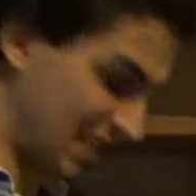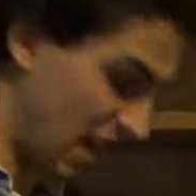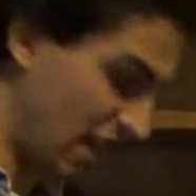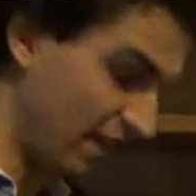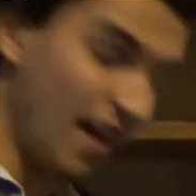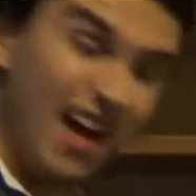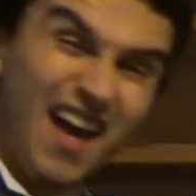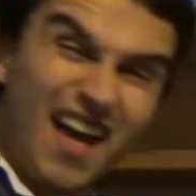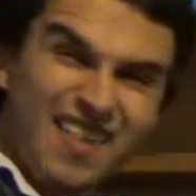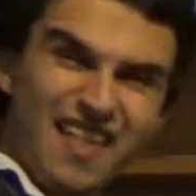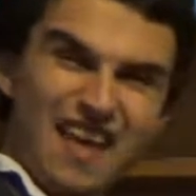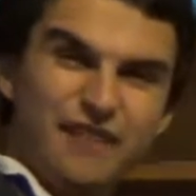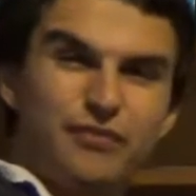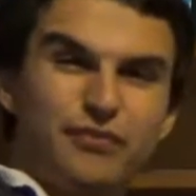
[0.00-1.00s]
done,
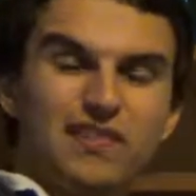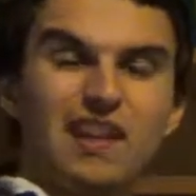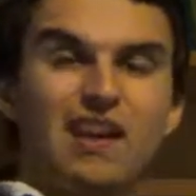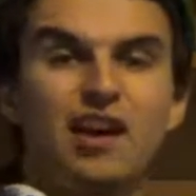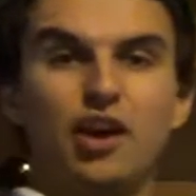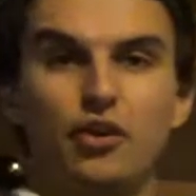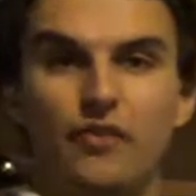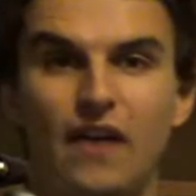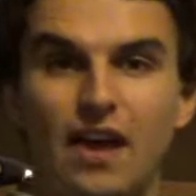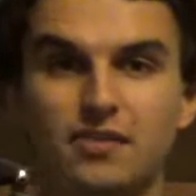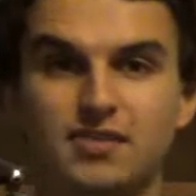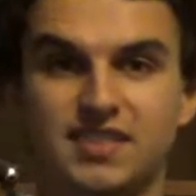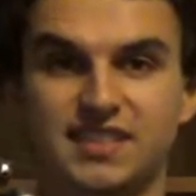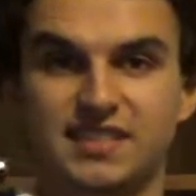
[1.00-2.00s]
they fly off
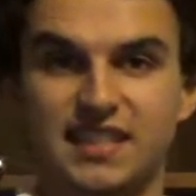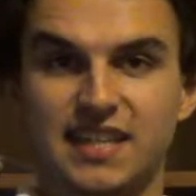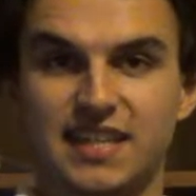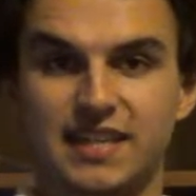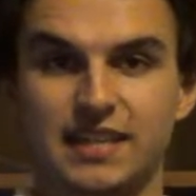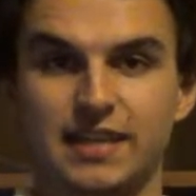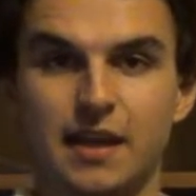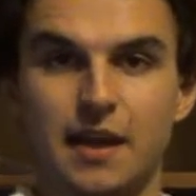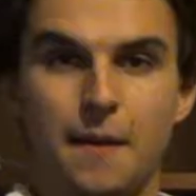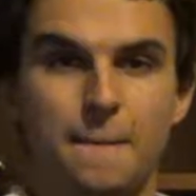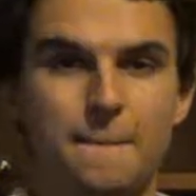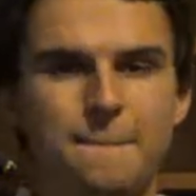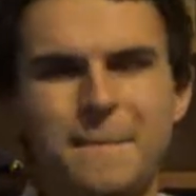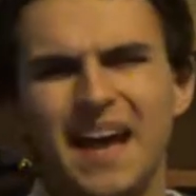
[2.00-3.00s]
out to sea,
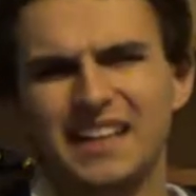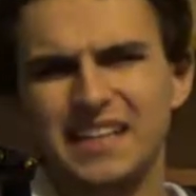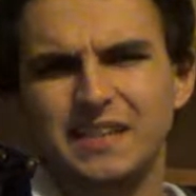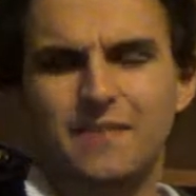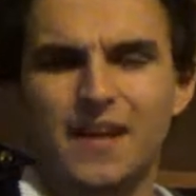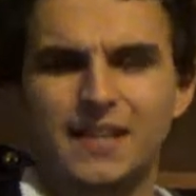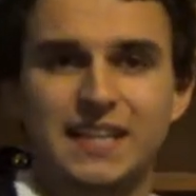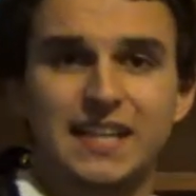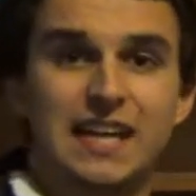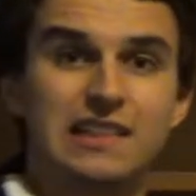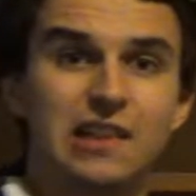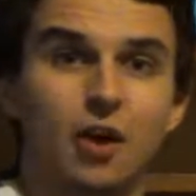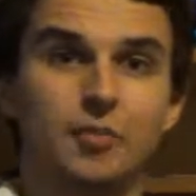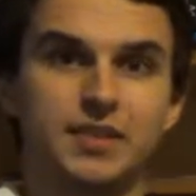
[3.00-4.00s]
many, many
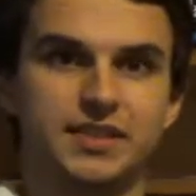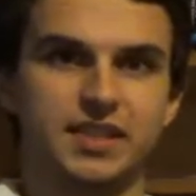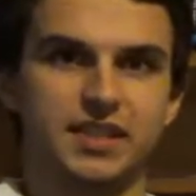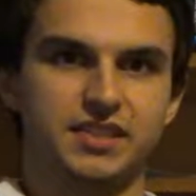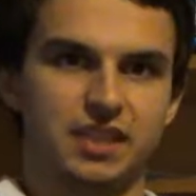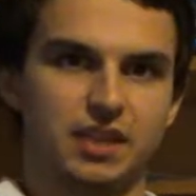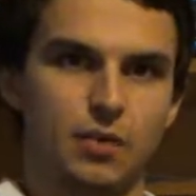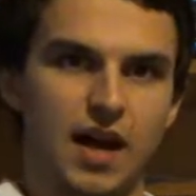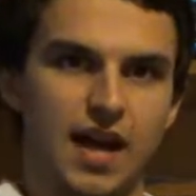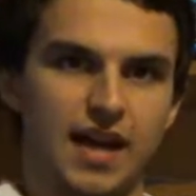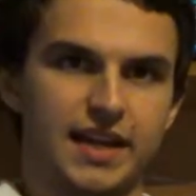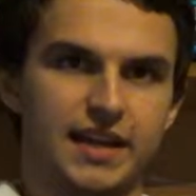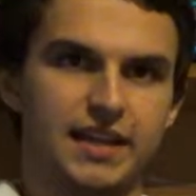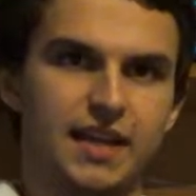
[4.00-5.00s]
kilometres
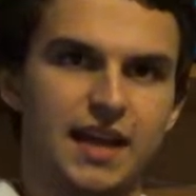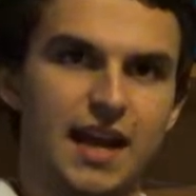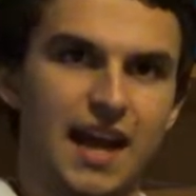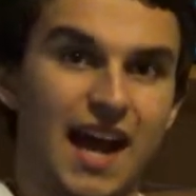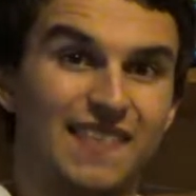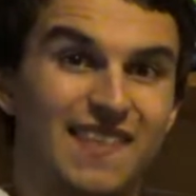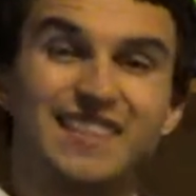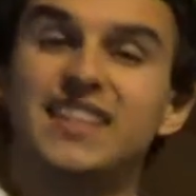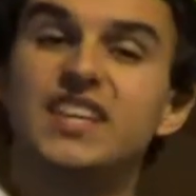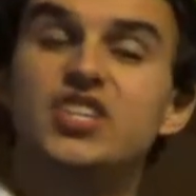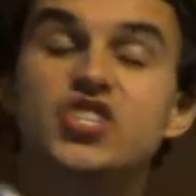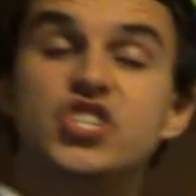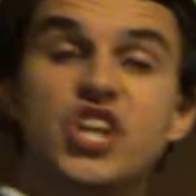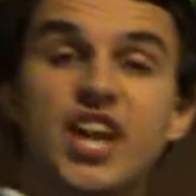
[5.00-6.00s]
away. And then
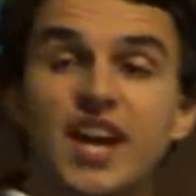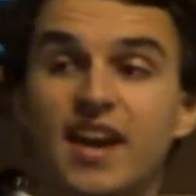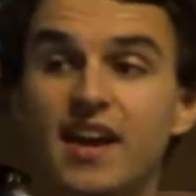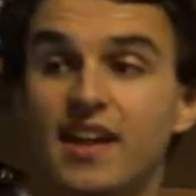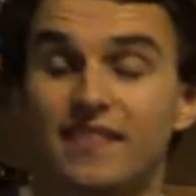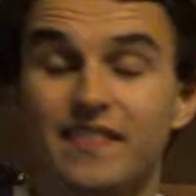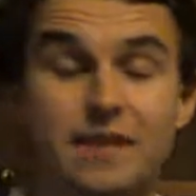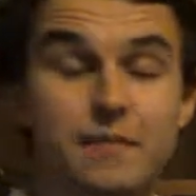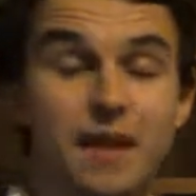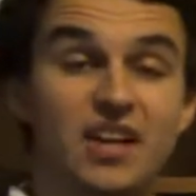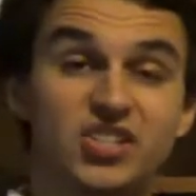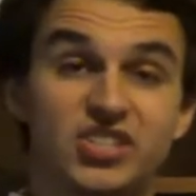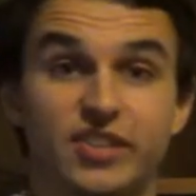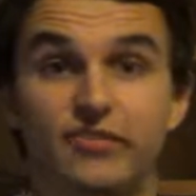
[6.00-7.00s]
each year, they
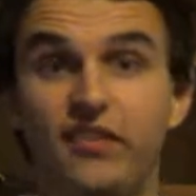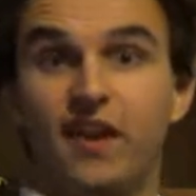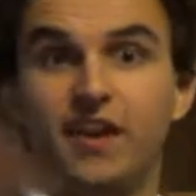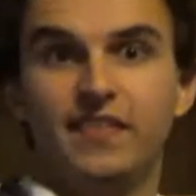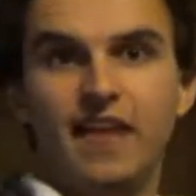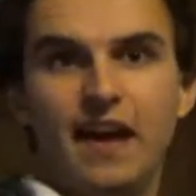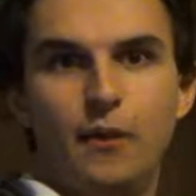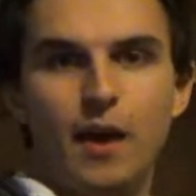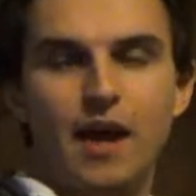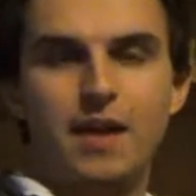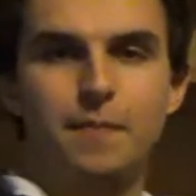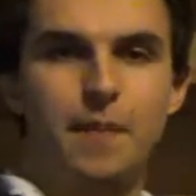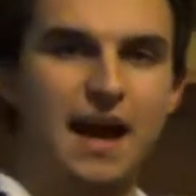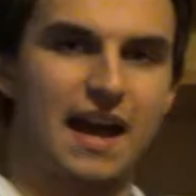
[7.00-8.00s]
manage to find their
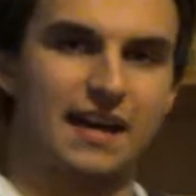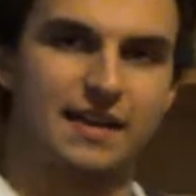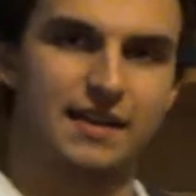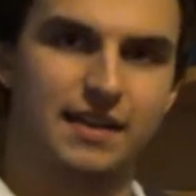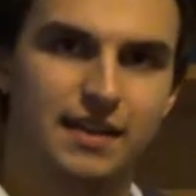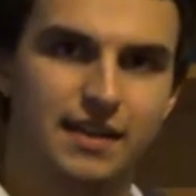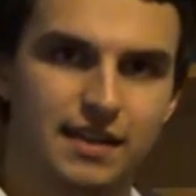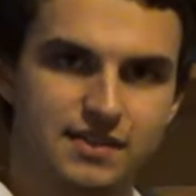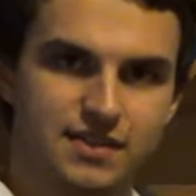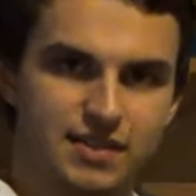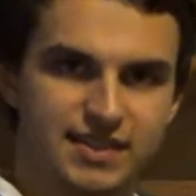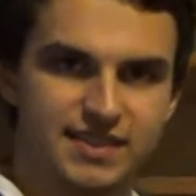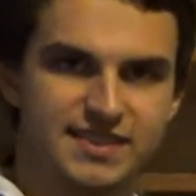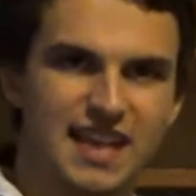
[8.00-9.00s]
way back to
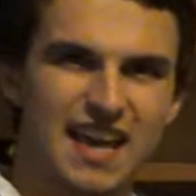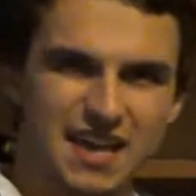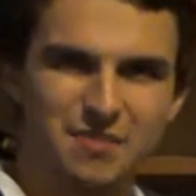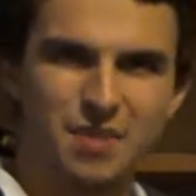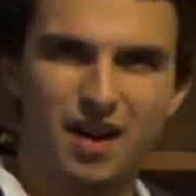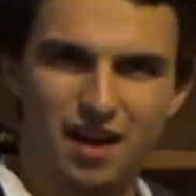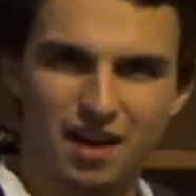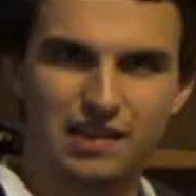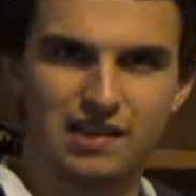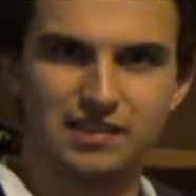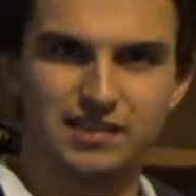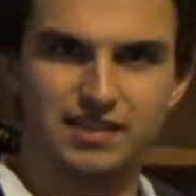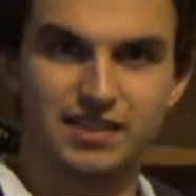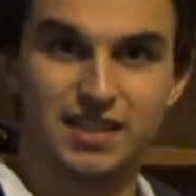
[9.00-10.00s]
the same
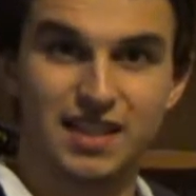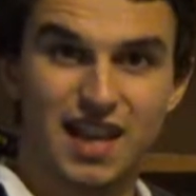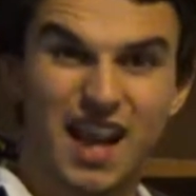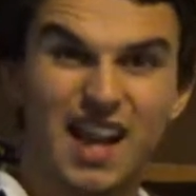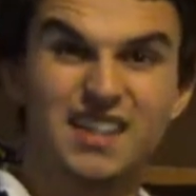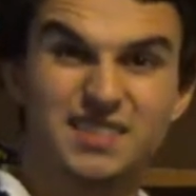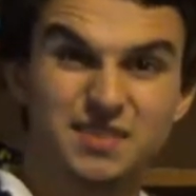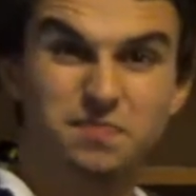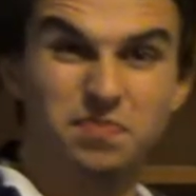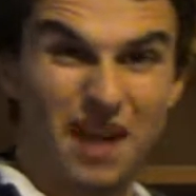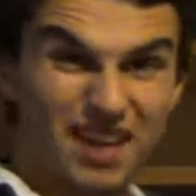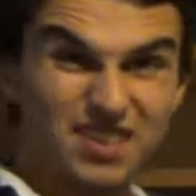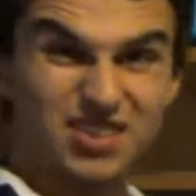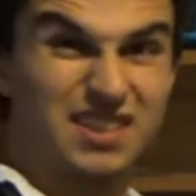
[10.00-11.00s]
island and
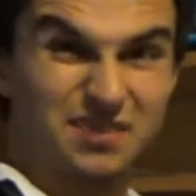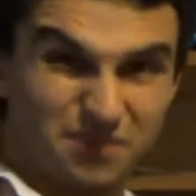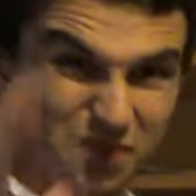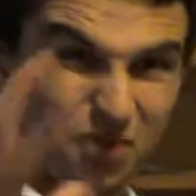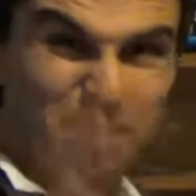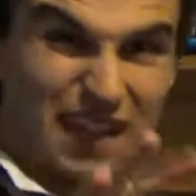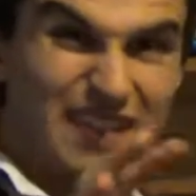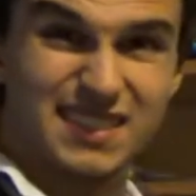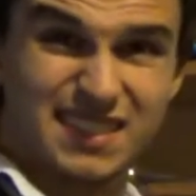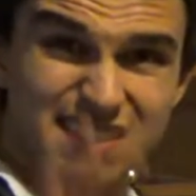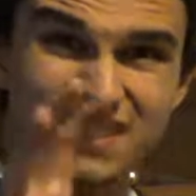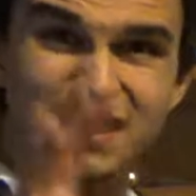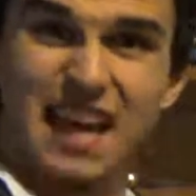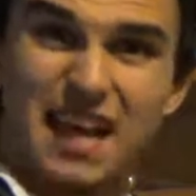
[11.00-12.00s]
actually more or less the
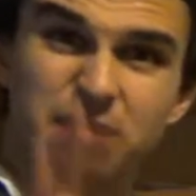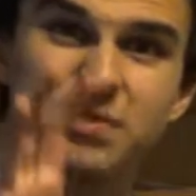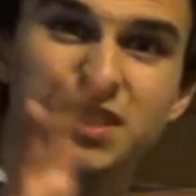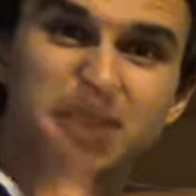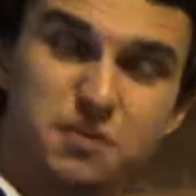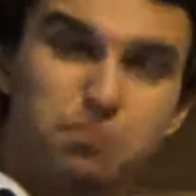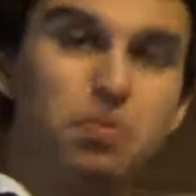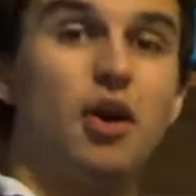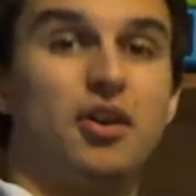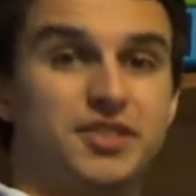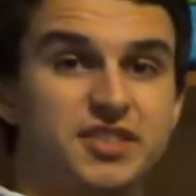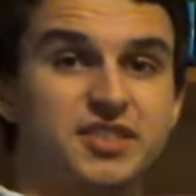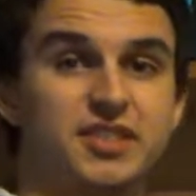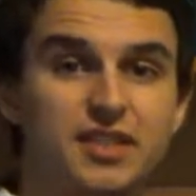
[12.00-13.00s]
same
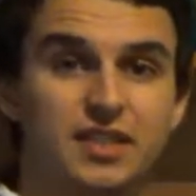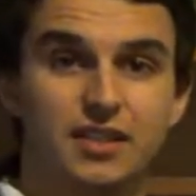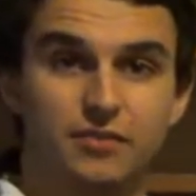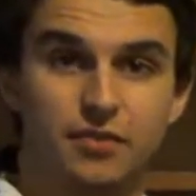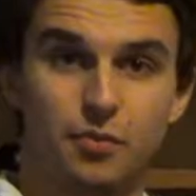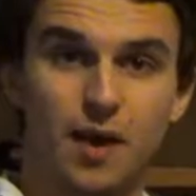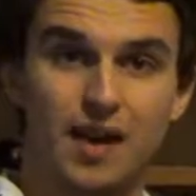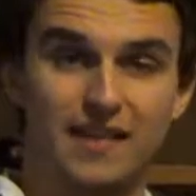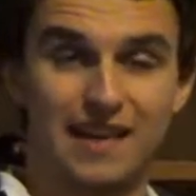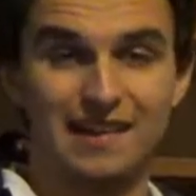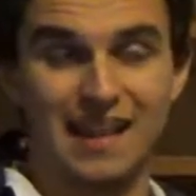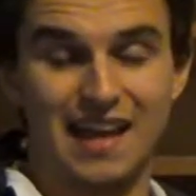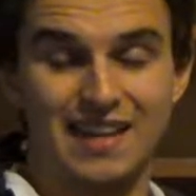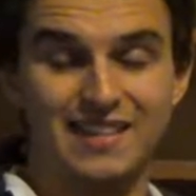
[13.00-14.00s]
spot from where they
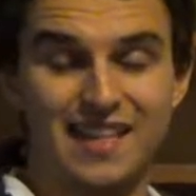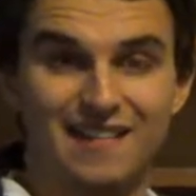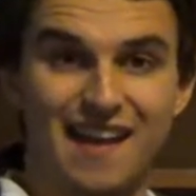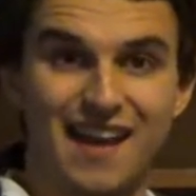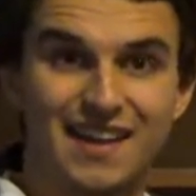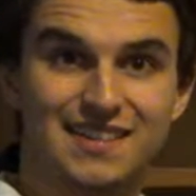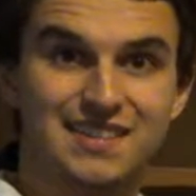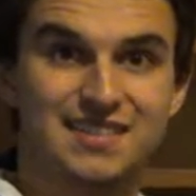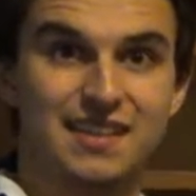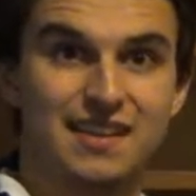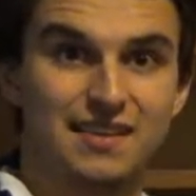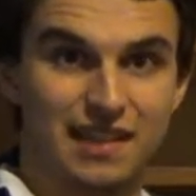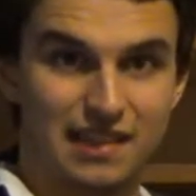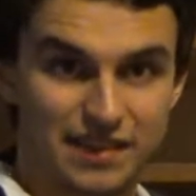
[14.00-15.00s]
laid their eggs
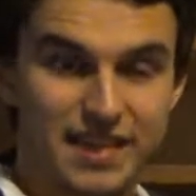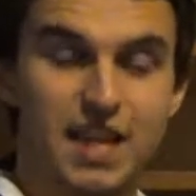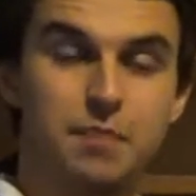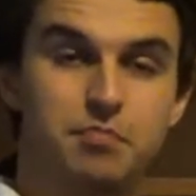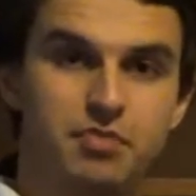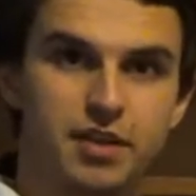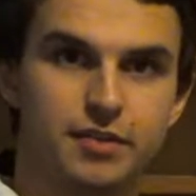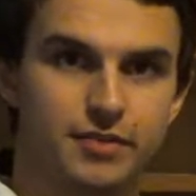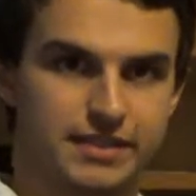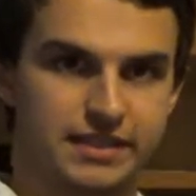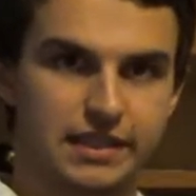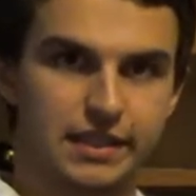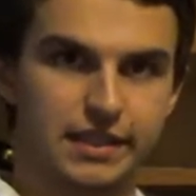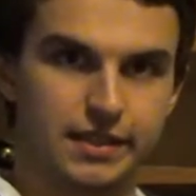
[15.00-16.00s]
the year
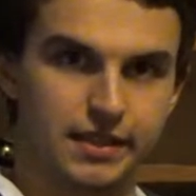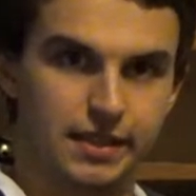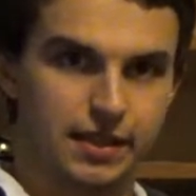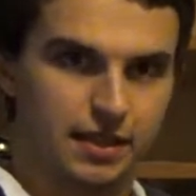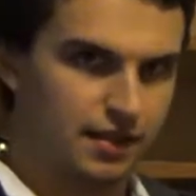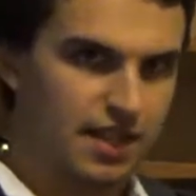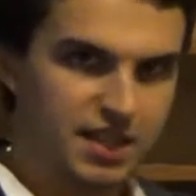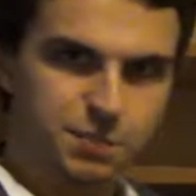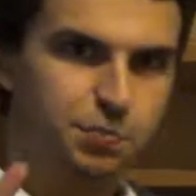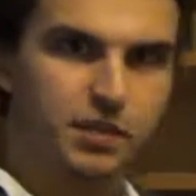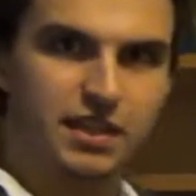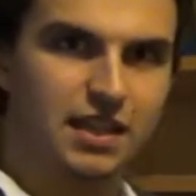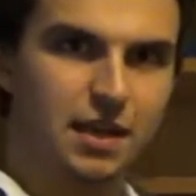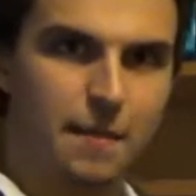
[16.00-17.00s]
previously. That's
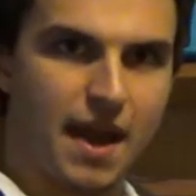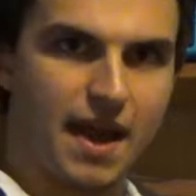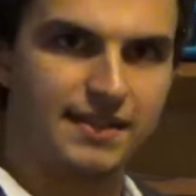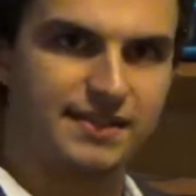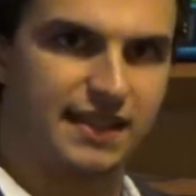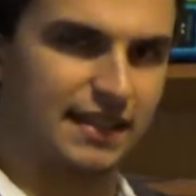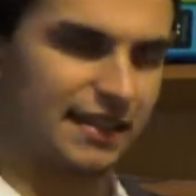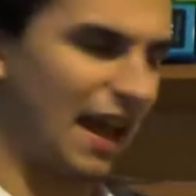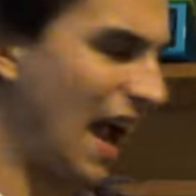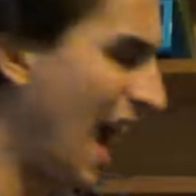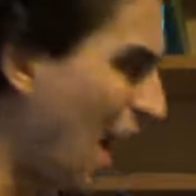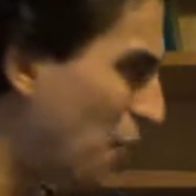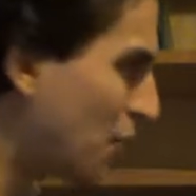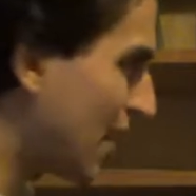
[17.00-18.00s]
pretty amazing. Now
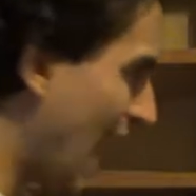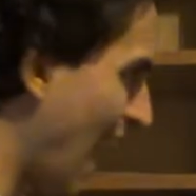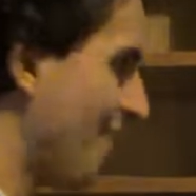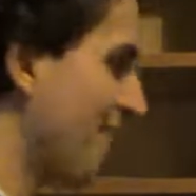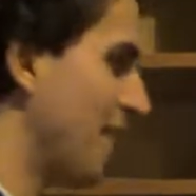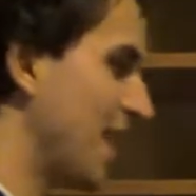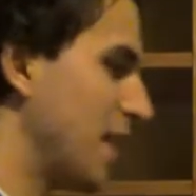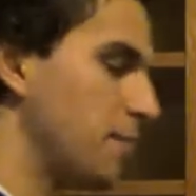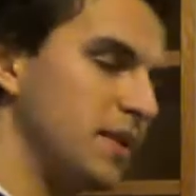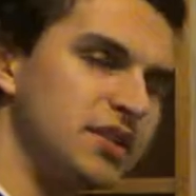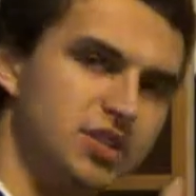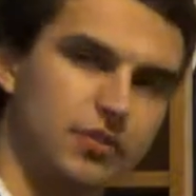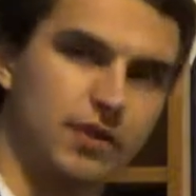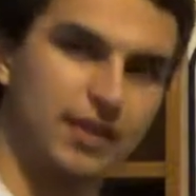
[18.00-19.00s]
how can they be
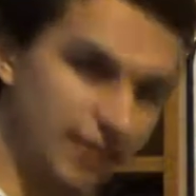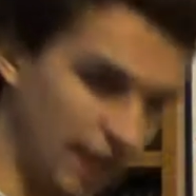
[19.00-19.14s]
doing